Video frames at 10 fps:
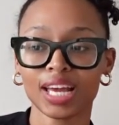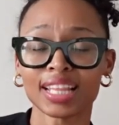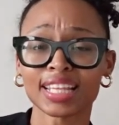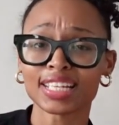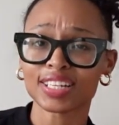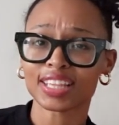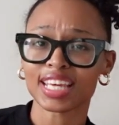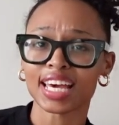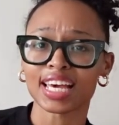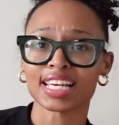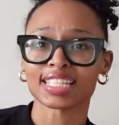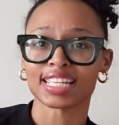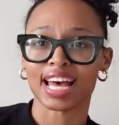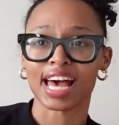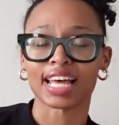these are things
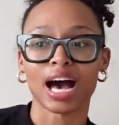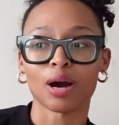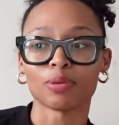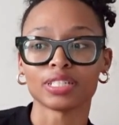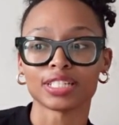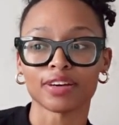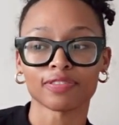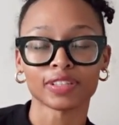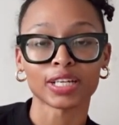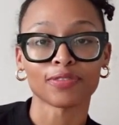that I would definitely